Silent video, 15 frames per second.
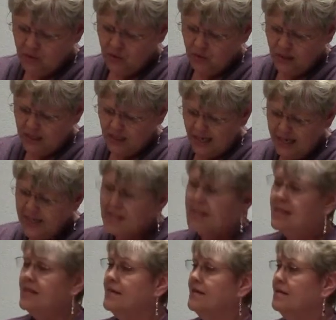great
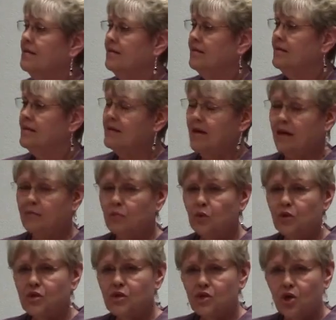lights, the sun,
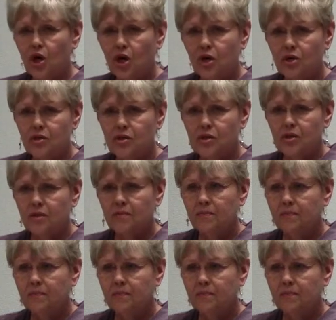moon, and stars,